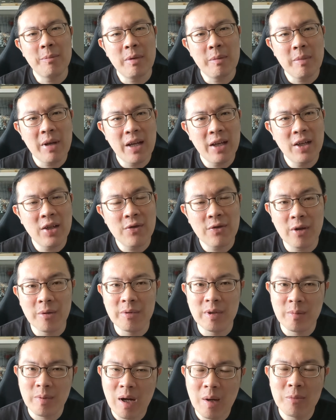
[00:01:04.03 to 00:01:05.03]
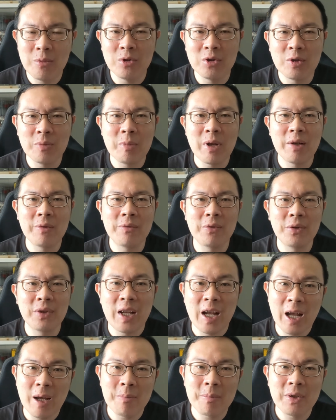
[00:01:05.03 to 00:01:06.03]
be managed from the Pamu
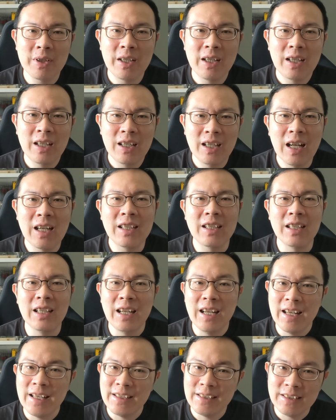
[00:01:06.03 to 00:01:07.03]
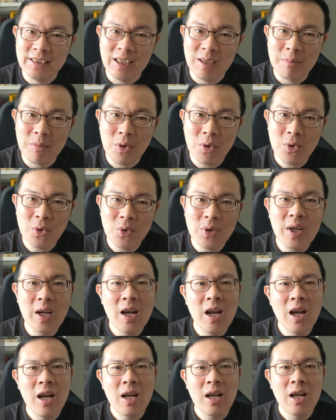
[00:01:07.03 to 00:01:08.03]
smartphone app, like the ANC mode,
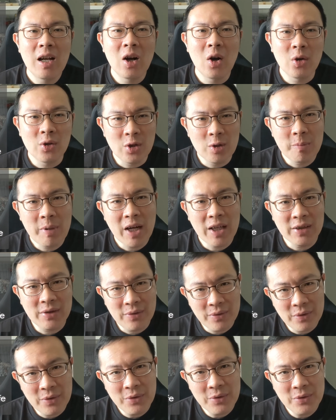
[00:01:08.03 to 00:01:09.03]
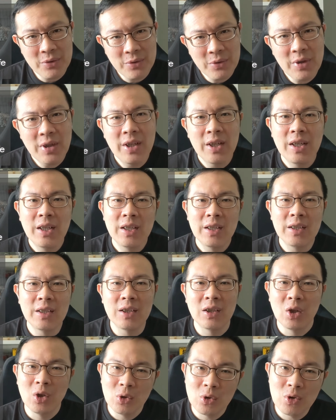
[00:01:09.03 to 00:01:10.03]
audio pass-through,
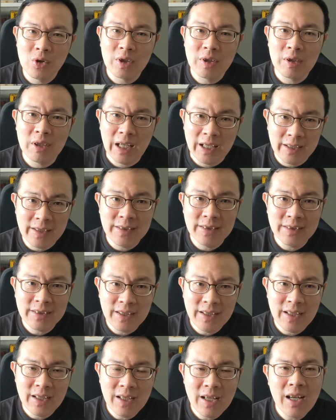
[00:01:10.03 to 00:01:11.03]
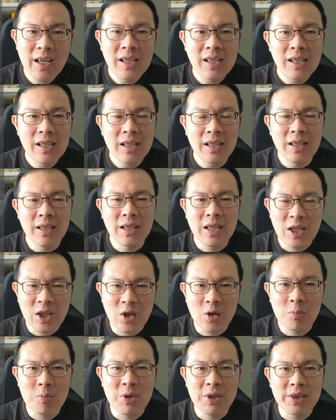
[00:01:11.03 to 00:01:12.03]
the low latency,
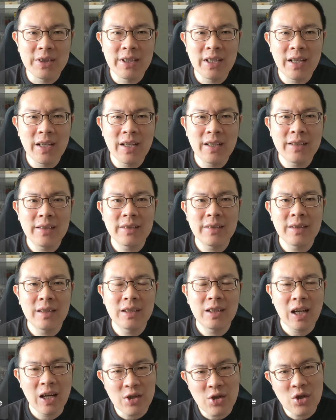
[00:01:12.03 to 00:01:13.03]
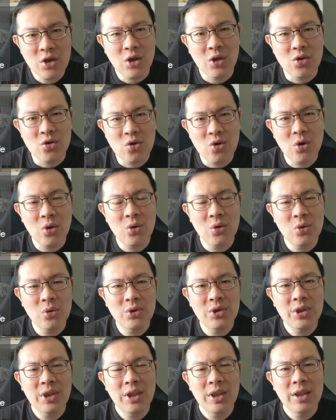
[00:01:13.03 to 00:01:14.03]
EQ preset, touch controls,